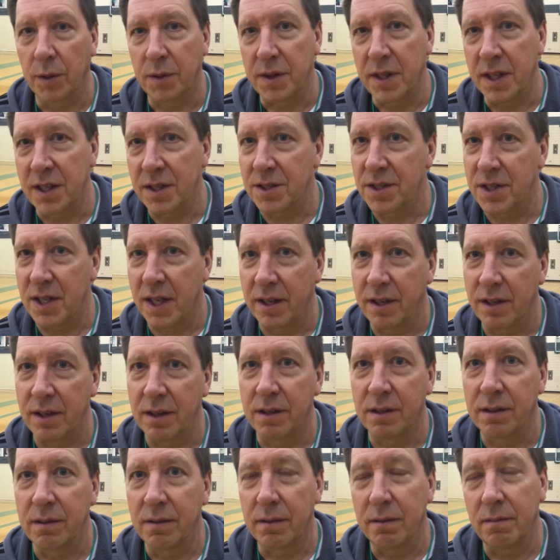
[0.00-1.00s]
things that
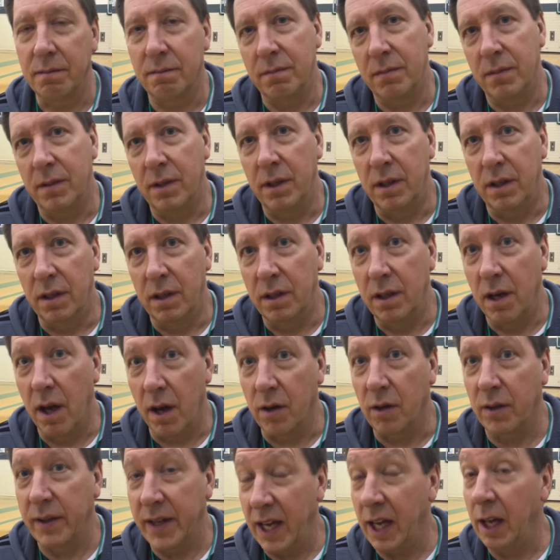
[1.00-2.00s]
are
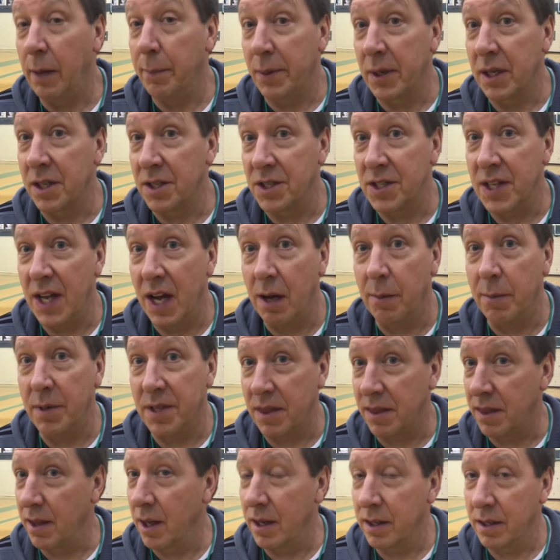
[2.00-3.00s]
not only helping us now,
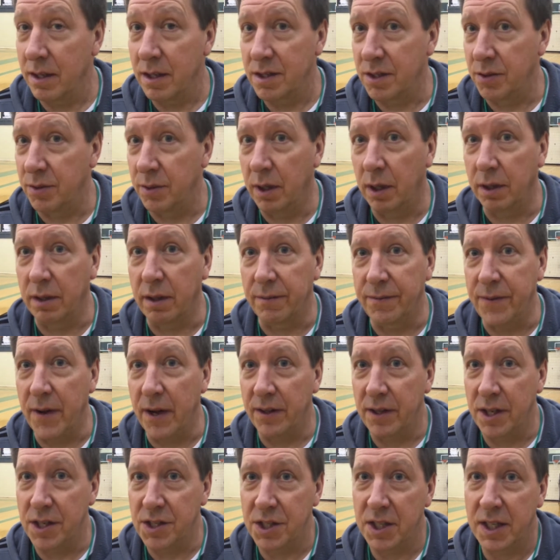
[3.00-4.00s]
but it's a real good
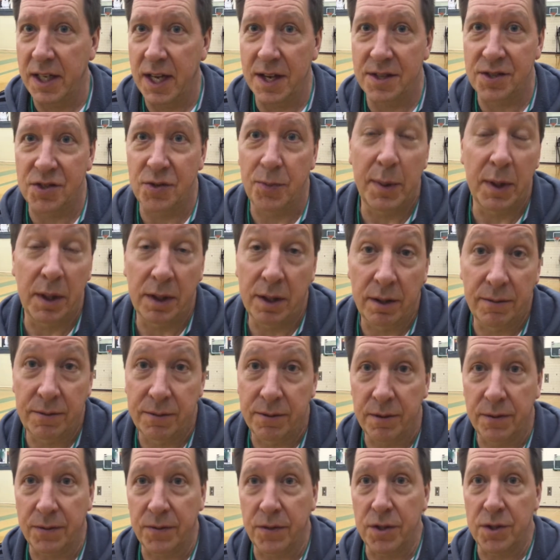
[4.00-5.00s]
foundation he has to build on
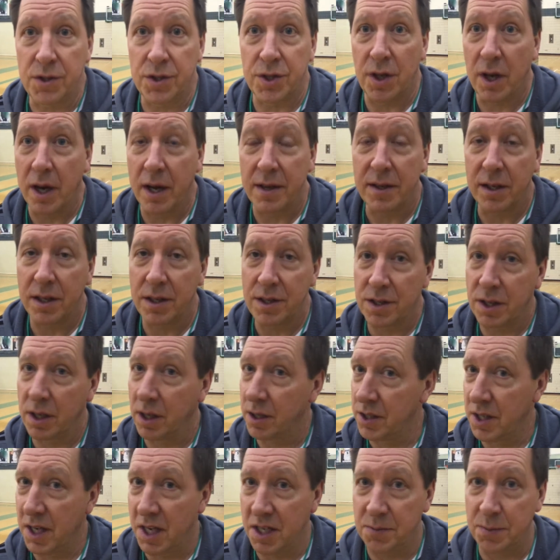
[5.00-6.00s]
for the future. I think he's
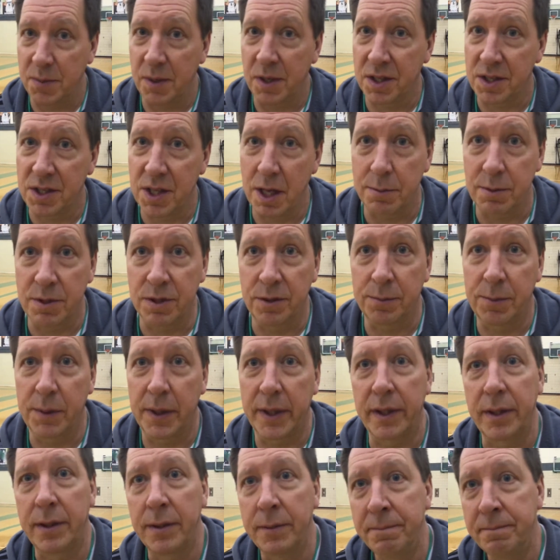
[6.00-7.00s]
got a chance to be an exceptional player.